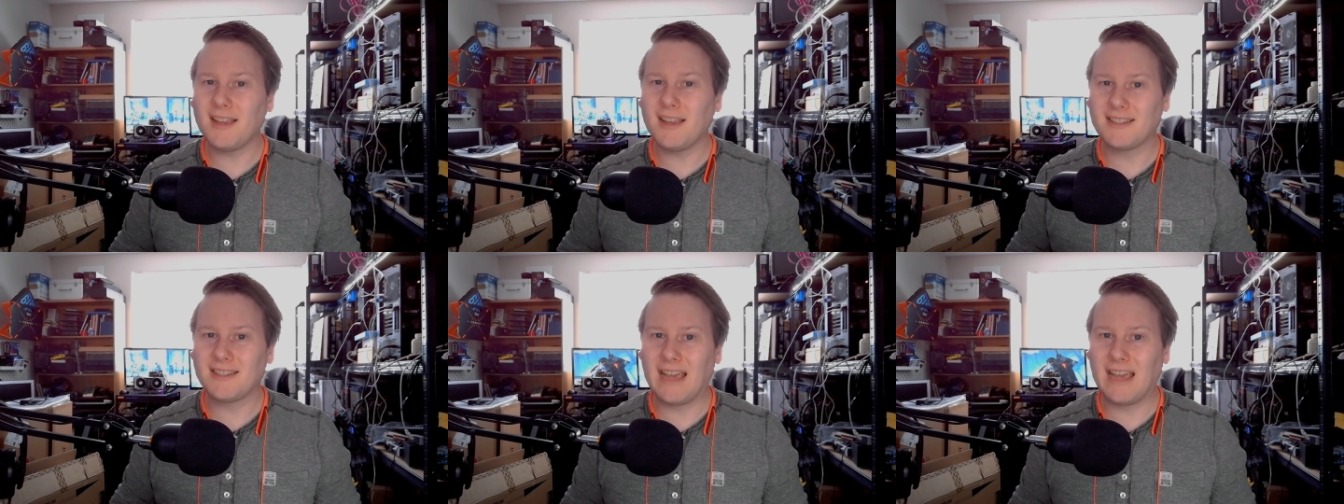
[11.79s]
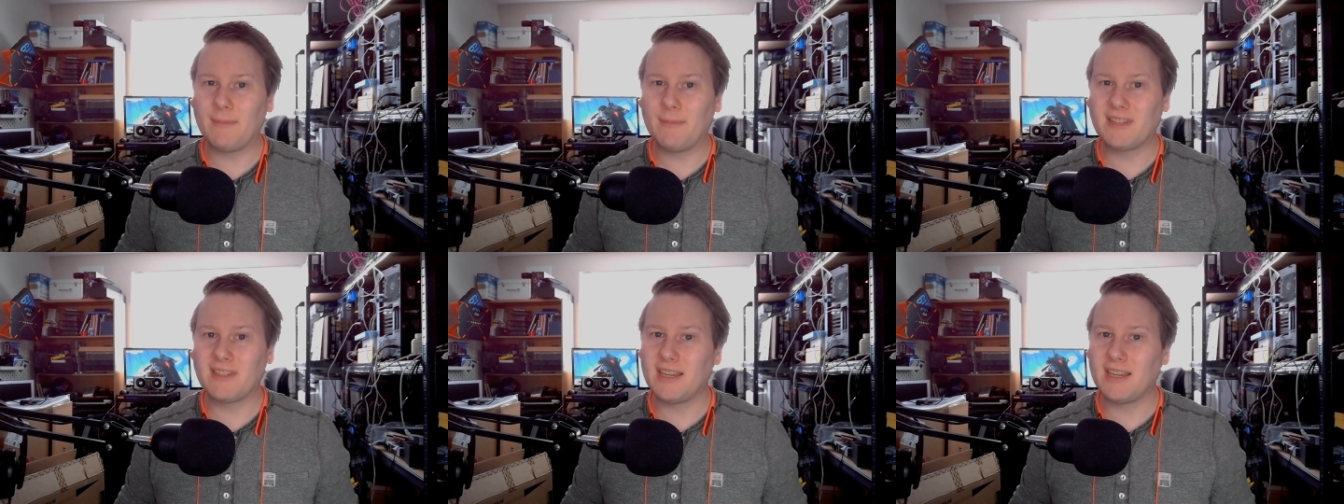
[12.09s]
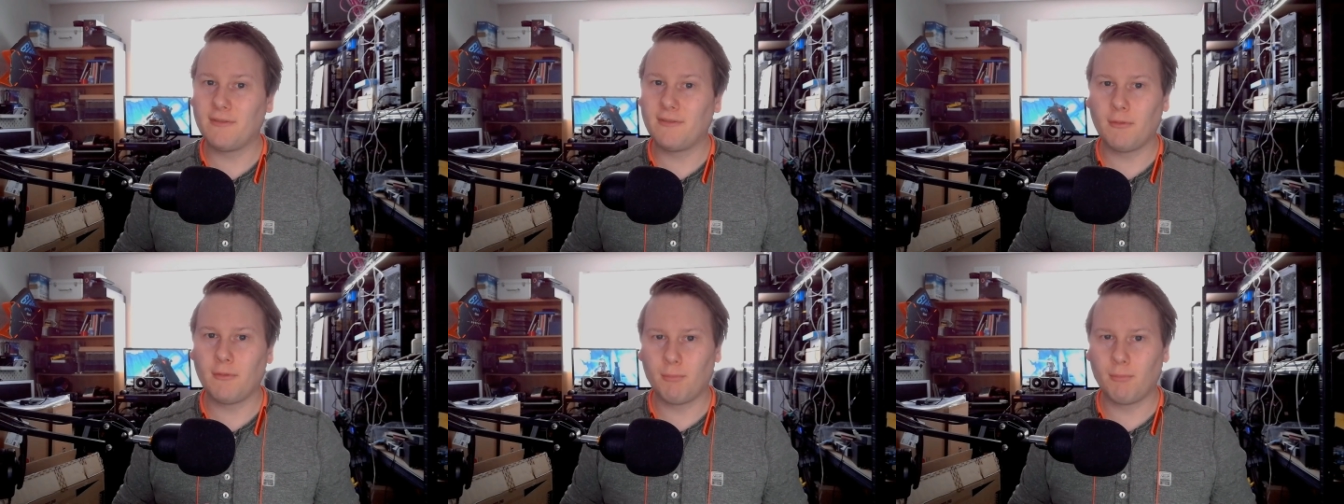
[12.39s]

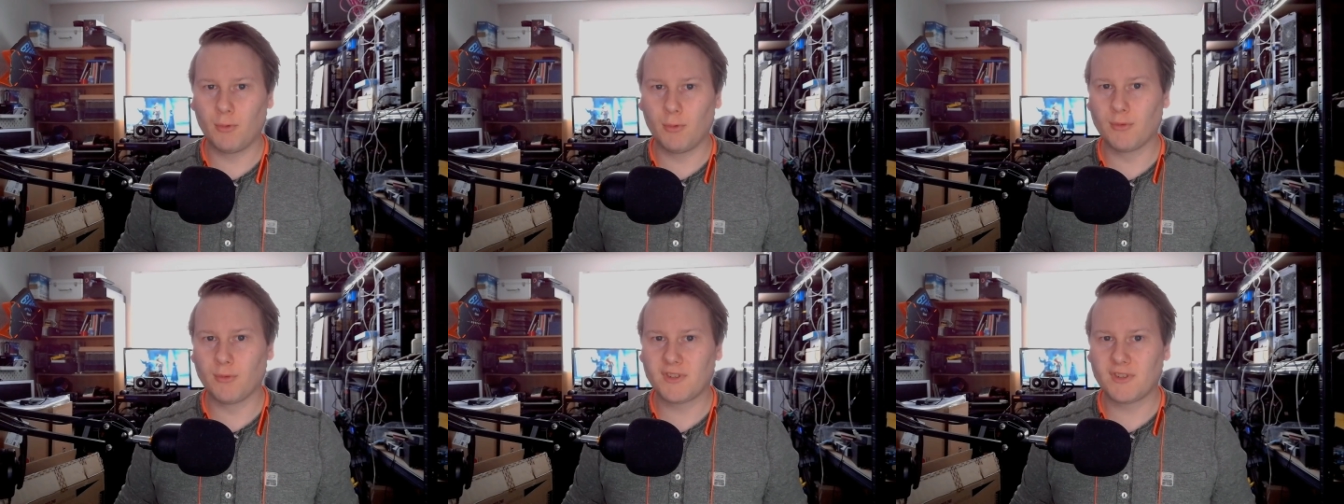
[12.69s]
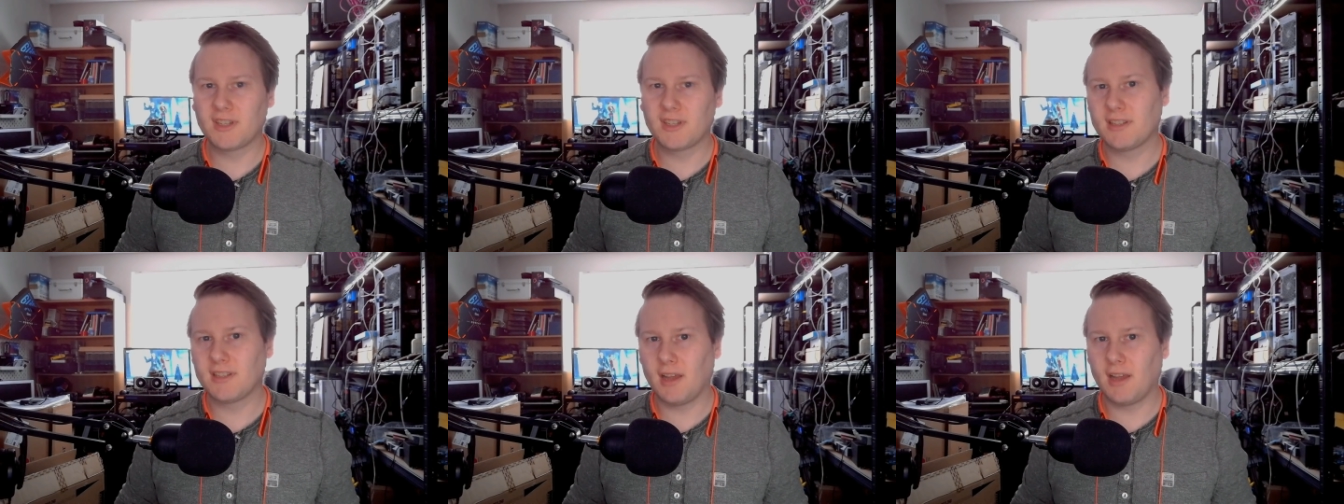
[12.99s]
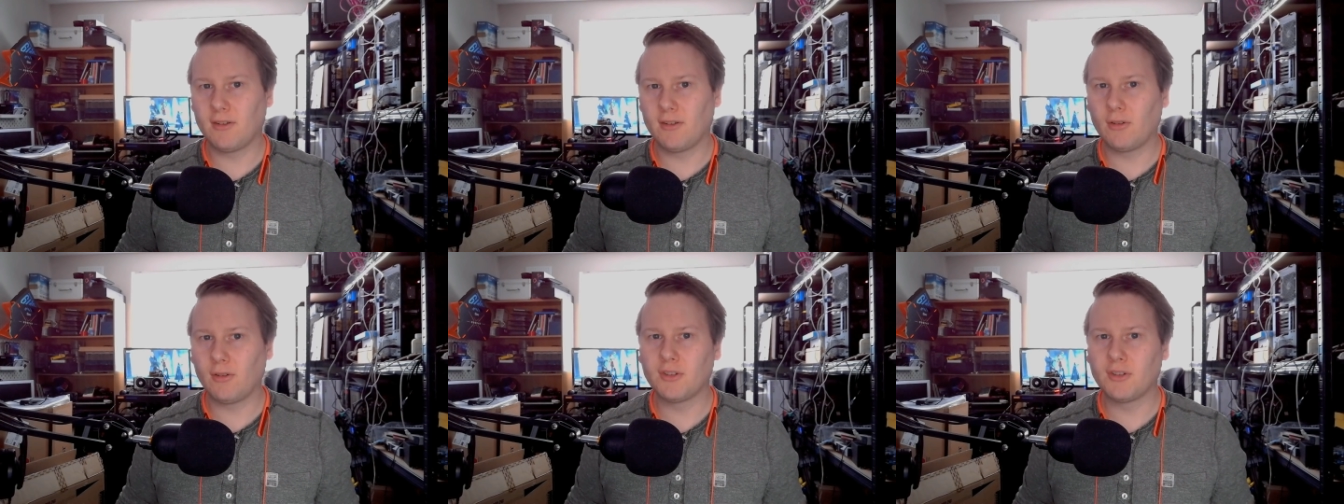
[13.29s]
Adaptive Boost
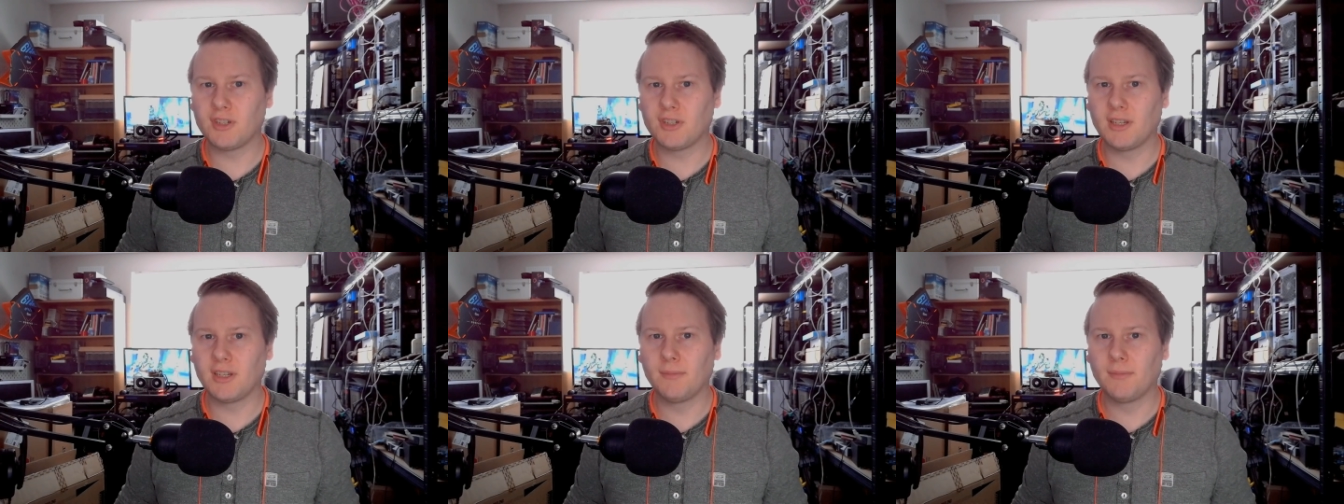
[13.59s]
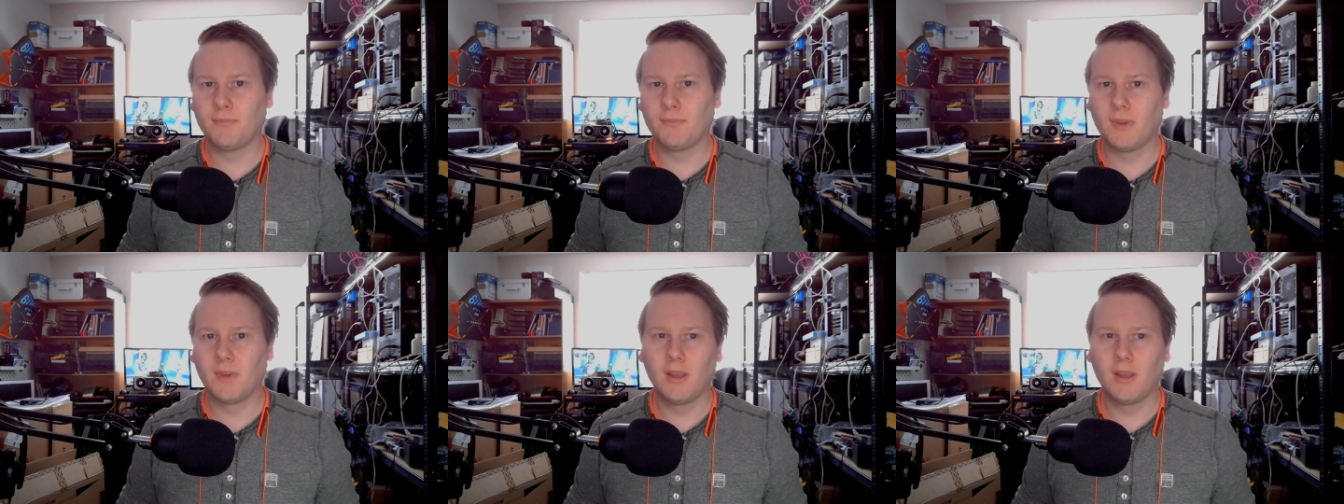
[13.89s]
Technology,